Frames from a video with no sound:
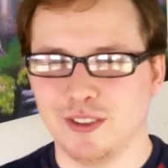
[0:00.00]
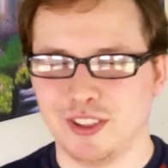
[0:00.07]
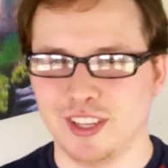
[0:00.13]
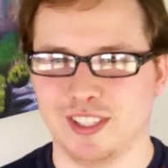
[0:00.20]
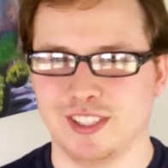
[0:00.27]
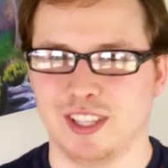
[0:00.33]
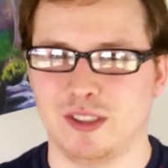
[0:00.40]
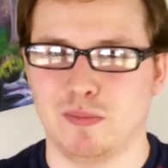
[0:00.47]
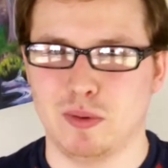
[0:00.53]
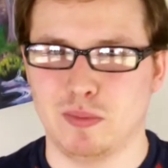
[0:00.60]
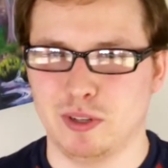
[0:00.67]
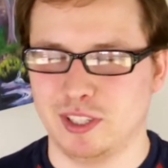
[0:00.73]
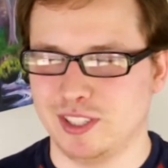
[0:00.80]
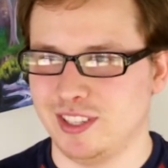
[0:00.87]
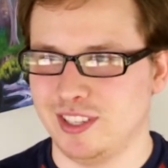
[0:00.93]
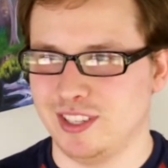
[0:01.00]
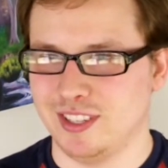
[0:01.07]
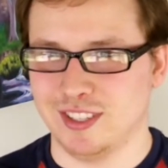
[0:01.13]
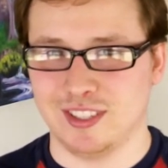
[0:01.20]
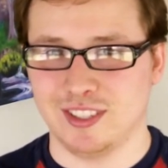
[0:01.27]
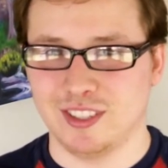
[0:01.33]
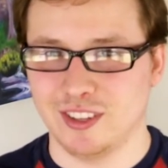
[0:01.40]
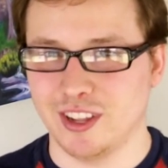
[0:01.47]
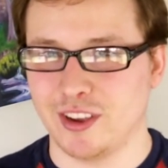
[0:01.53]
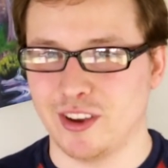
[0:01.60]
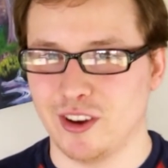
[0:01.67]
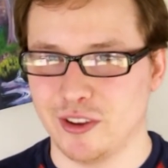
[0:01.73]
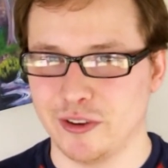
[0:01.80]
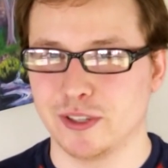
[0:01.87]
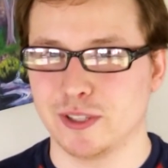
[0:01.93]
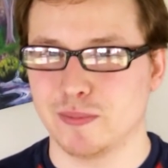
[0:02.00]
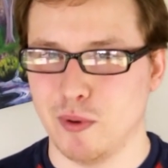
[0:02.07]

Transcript: things that the public sees, like all your